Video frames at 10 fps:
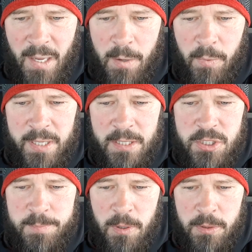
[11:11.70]
And when he had
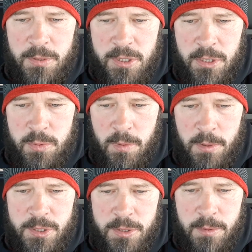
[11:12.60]
spoken such
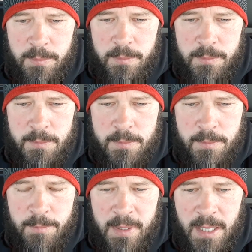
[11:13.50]
words unto
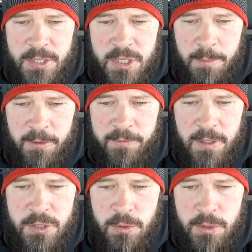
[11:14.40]
me, I set my
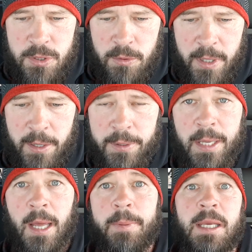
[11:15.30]
face towards the ground
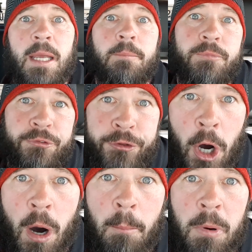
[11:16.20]
and I became
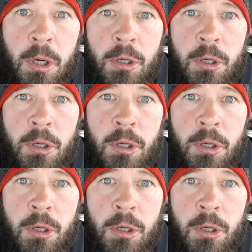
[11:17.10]
dumb.